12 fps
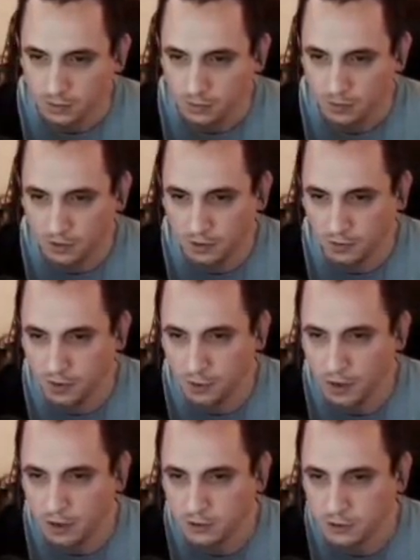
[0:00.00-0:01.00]
One of the
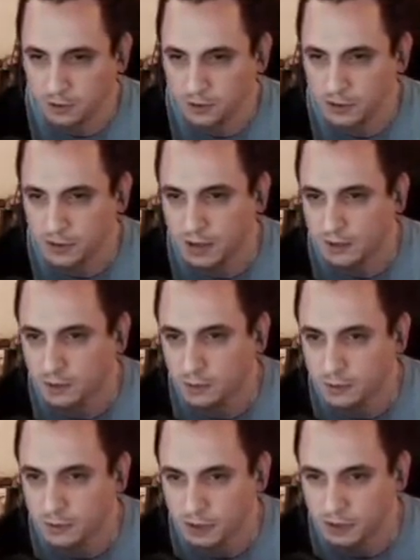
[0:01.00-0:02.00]
few auto-scrollers you have to
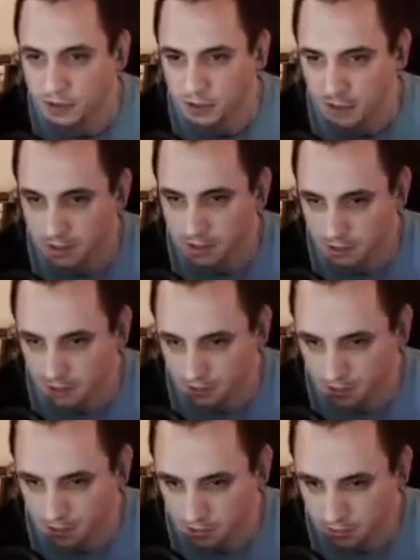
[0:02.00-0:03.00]
endure in
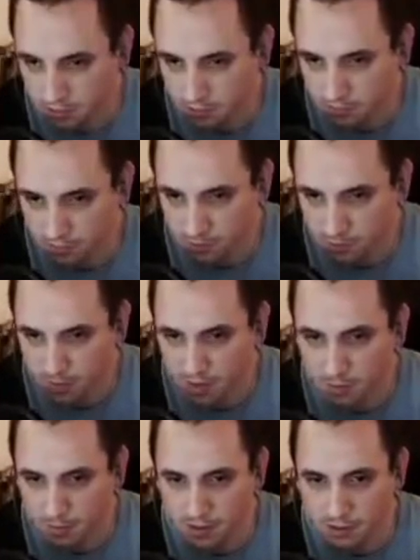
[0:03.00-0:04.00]
the Shovel of Hope
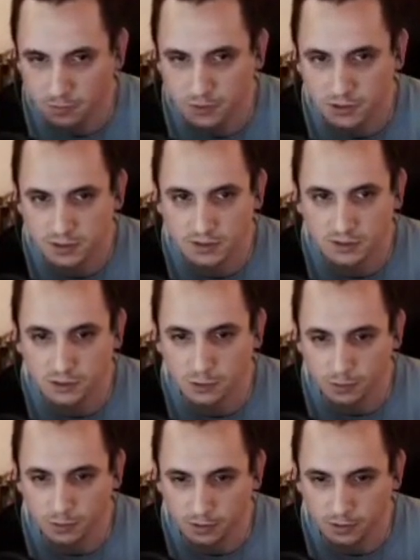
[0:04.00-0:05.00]
campaign, which isn't too
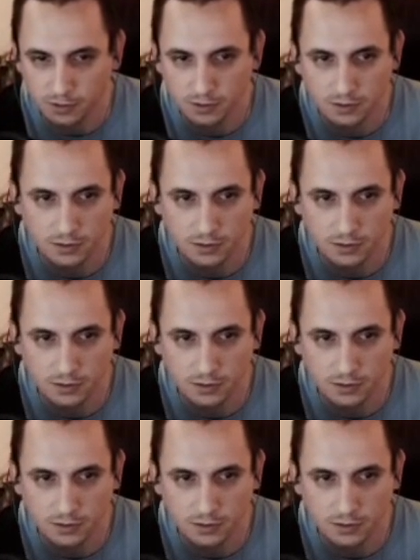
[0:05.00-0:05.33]
brutal.